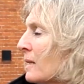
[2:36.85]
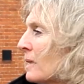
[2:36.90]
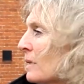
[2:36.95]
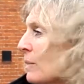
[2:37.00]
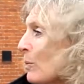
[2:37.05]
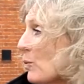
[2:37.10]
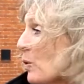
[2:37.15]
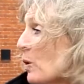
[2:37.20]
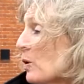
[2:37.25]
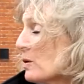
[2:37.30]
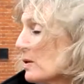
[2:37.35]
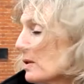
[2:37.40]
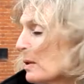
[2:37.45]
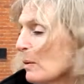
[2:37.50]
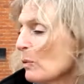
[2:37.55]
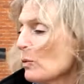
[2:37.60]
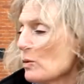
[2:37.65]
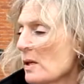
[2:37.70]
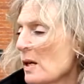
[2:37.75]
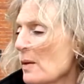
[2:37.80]
was
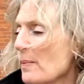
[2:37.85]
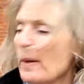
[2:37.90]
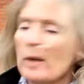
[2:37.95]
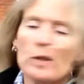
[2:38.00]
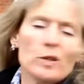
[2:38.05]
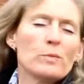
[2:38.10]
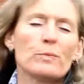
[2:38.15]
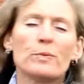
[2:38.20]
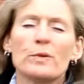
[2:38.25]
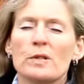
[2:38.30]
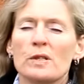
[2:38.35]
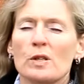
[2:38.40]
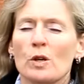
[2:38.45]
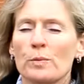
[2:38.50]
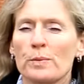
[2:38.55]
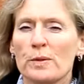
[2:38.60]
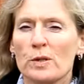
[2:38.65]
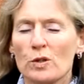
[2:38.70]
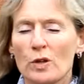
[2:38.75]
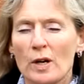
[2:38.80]
also part of Bruce
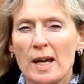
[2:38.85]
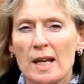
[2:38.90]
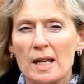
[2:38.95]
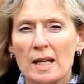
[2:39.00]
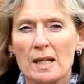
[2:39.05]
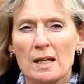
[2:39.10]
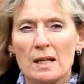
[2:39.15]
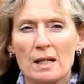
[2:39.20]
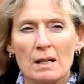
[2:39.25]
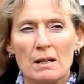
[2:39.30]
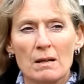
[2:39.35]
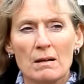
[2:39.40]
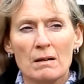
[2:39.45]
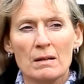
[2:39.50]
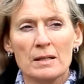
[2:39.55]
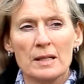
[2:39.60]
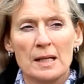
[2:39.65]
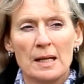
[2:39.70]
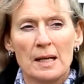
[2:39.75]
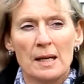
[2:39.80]
Hobbs' training
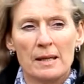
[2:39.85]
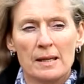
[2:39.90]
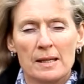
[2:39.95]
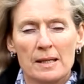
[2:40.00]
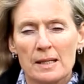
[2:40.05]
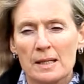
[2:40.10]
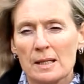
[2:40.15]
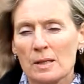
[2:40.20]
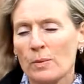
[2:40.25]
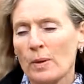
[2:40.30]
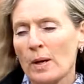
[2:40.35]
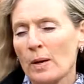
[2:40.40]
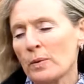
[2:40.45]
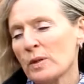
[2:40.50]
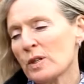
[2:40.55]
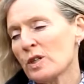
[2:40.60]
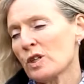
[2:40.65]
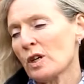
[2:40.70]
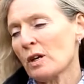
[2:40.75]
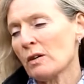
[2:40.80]
yard. This is where we
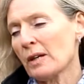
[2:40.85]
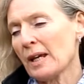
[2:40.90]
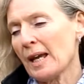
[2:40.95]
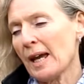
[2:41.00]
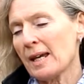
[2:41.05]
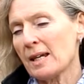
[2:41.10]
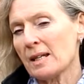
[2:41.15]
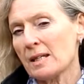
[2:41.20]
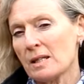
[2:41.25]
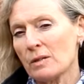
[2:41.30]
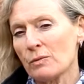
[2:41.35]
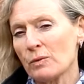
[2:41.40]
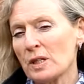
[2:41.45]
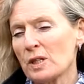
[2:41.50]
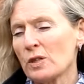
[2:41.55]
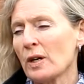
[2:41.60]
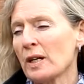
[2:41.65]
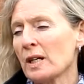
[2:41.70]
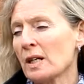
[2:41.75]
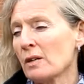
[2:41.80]
showcase the
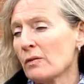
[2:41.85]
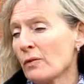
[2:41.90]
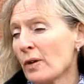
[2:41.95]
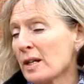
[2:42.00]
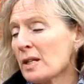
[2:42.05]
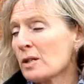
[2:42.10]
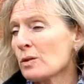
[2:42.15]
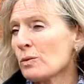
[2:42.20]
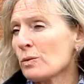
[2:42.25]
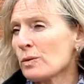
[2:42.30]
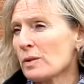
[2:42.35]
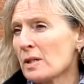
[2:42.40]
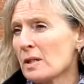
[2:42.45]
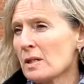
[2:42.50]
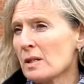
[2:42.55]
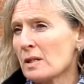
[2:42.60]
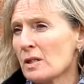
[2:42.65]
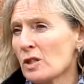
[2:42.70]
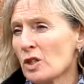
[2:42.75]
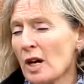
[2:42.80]
Retraining of
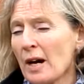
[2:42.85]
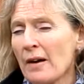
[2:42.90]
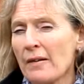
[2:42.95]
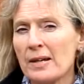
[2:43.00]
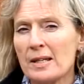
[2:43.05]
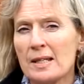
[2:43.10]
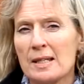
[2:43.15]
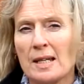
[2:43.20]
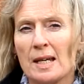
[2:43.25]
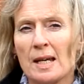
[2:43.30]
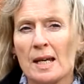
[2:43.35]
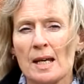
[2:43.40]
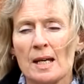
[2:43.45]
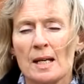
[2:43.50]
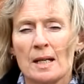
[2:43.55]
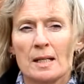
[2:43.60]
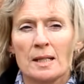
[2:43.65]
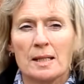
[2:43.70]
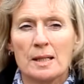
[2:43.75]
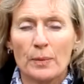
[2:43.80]
Racehorses charity.
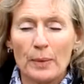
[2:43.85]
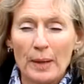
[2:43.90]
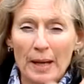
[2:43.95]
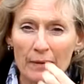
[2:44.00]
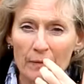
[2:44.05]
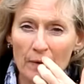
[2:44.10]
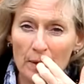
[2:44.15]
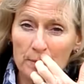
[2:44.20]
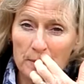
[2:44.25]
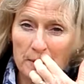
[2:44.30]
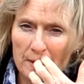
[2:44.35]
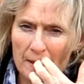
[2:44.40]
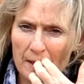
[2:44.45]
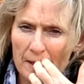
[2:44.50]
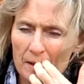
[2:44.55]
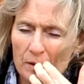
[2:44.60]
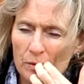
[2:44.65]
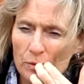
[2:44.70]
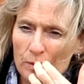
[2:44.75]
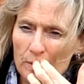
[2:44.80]
So we have up to
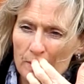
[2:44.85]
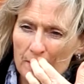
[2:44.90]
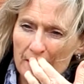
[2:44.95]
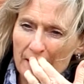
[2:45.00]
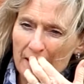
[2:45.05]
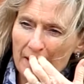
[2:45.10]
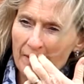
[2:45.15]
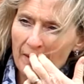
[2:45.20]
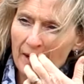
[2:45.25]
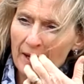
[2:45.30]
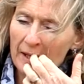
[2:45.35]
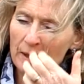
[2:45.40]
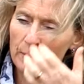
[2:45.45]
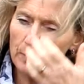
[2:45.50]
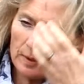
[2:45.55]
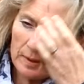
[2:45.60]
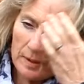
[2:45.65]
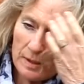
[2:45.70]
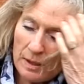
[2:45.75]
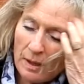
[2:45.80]
6 horses here at any
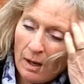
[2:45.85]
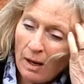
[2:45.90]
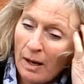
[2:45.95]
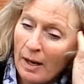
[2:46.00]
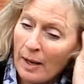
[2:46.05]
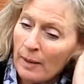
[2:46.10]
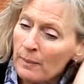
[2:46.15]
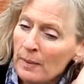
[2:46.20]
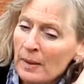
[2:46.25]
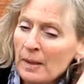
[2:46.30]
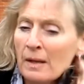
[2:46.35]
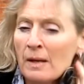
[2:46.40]
one time.